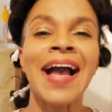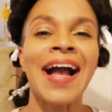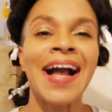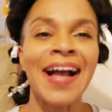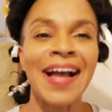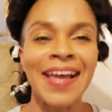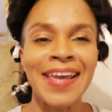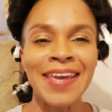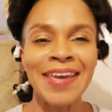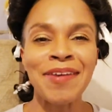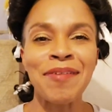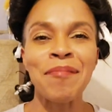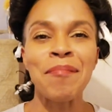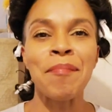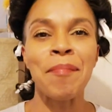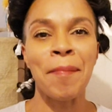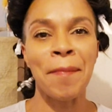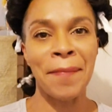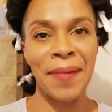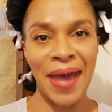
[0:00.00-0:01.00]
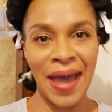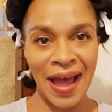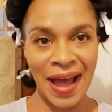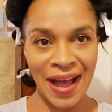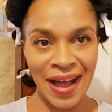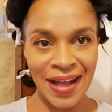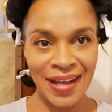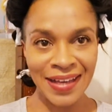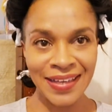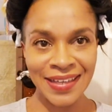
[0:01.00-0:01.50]
I am
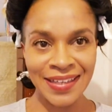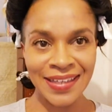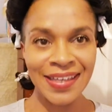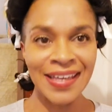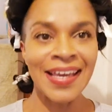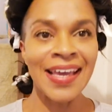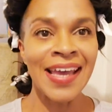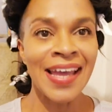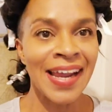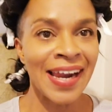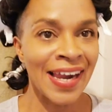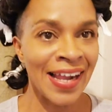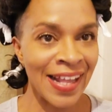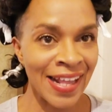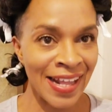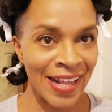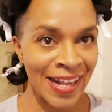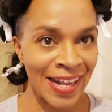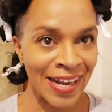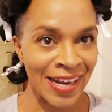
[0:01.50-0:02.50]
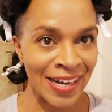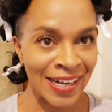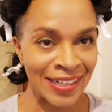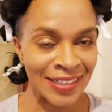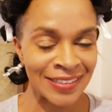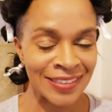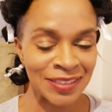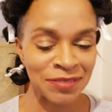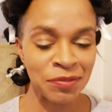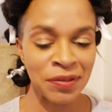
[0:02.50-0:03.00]
back.
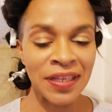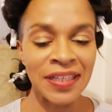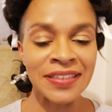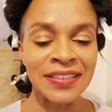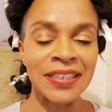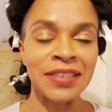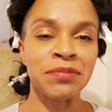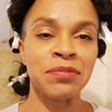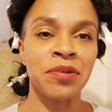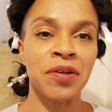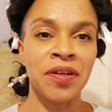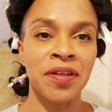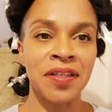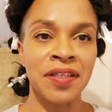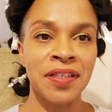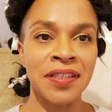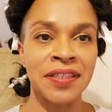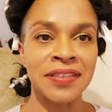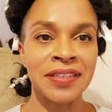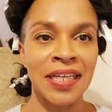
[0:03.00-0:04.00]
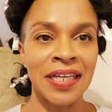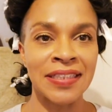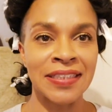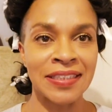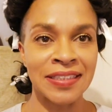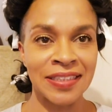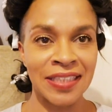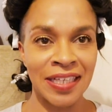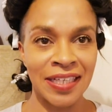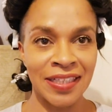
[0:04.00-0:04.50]
And what I did was I
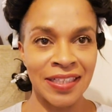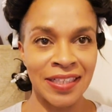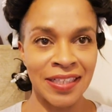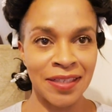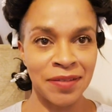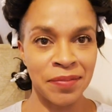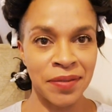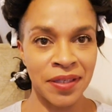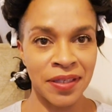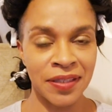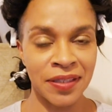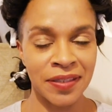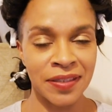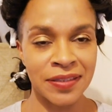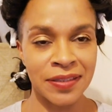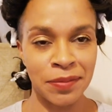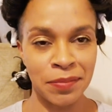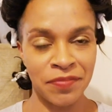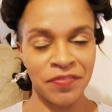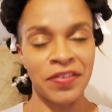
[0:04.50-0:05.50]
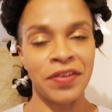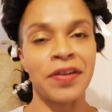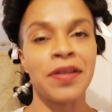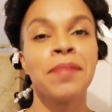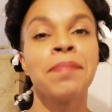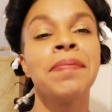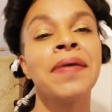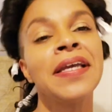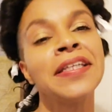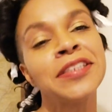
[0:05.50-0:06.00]
decided, because I'm a very
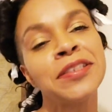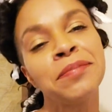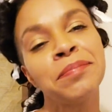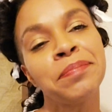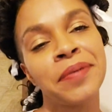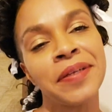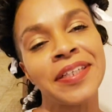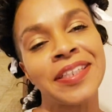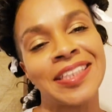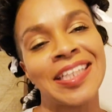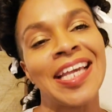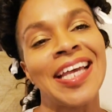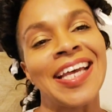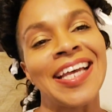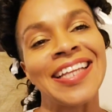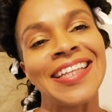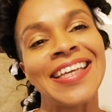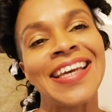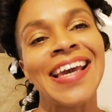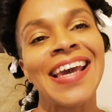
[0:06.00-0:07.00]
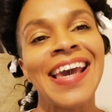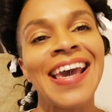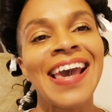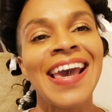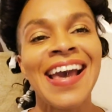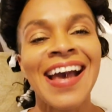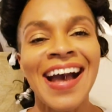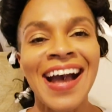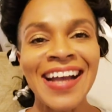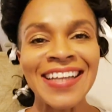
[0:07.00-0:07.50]
impatient person,
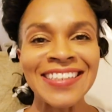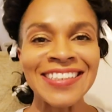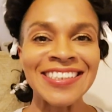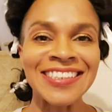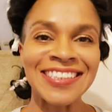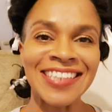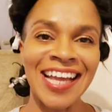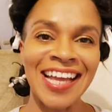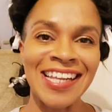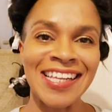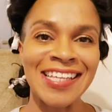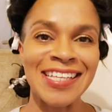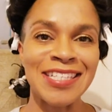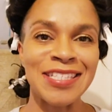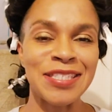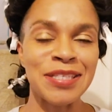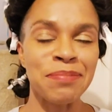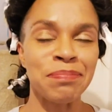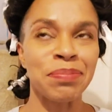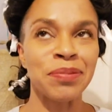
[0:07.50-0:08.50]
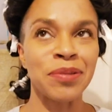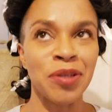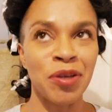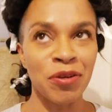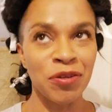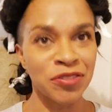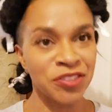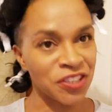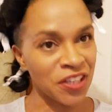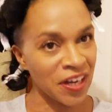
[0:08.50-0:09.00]
I decided to
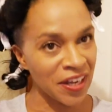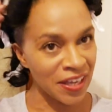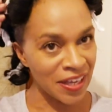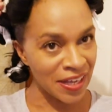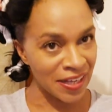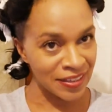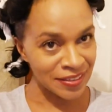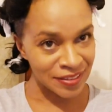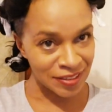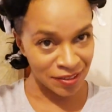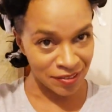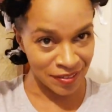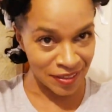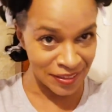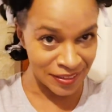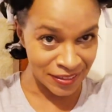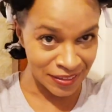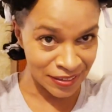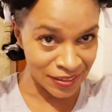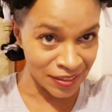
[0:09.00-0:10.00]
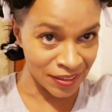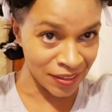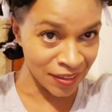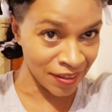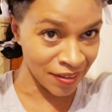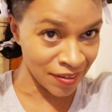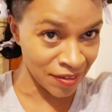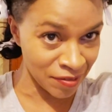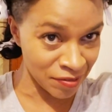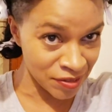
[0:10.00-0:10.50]
blow dry it. So let's
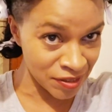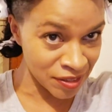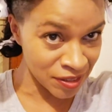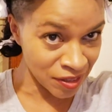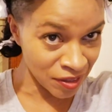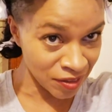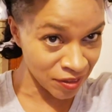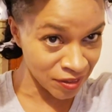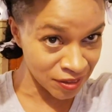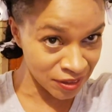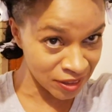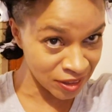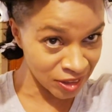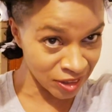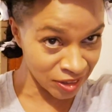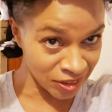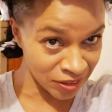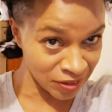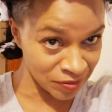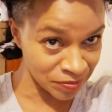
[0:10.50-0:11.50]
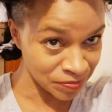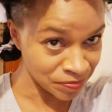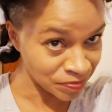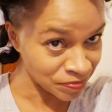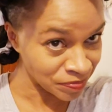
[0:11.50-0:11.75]
see the results here.